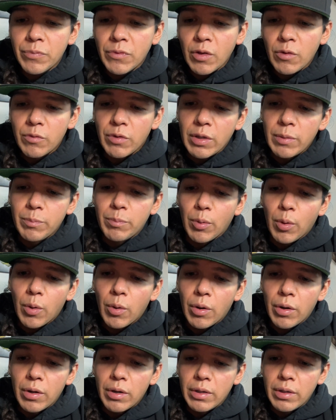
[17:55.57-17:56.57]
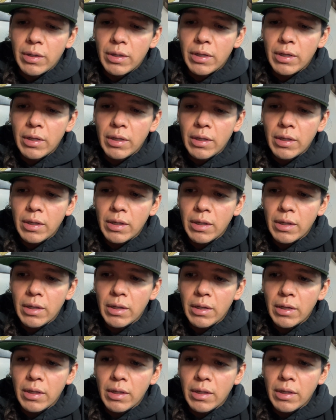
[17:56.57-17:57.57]
reborn
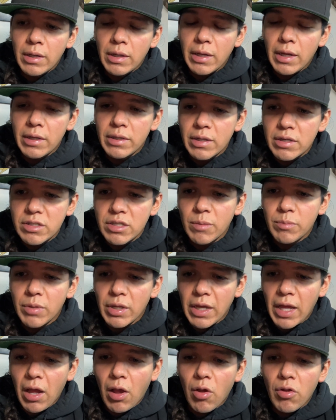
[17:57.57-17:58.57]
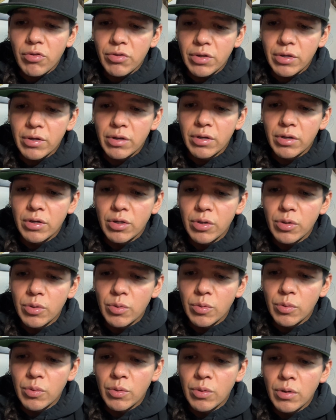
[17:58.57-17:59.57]
into something healthier and new,
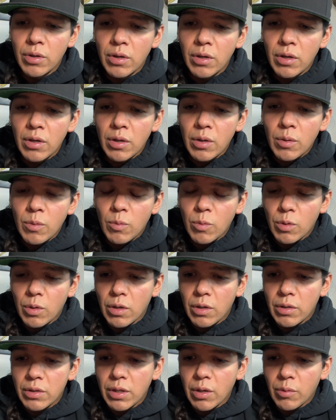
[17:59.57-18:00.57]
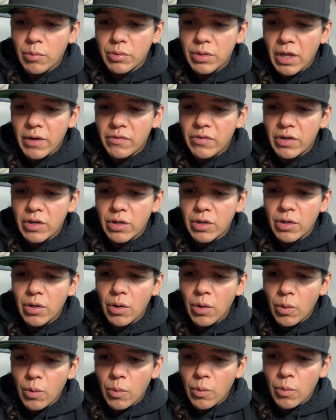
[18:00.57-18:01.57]
where they'll never
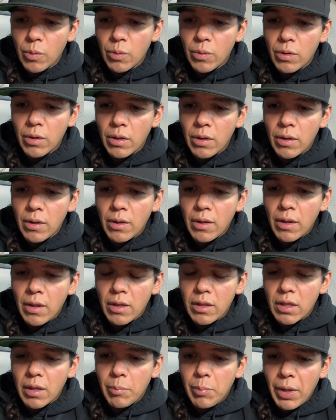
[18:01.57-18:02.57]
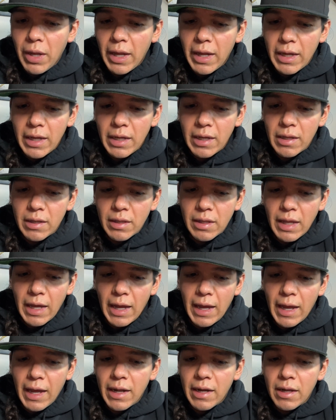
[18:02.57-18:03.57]
know the pain
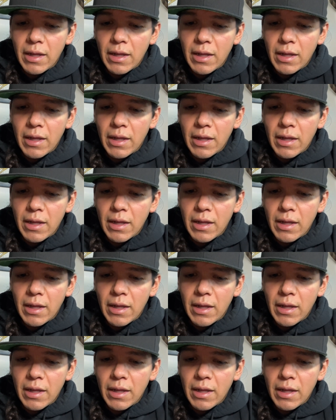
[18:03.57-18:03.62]
that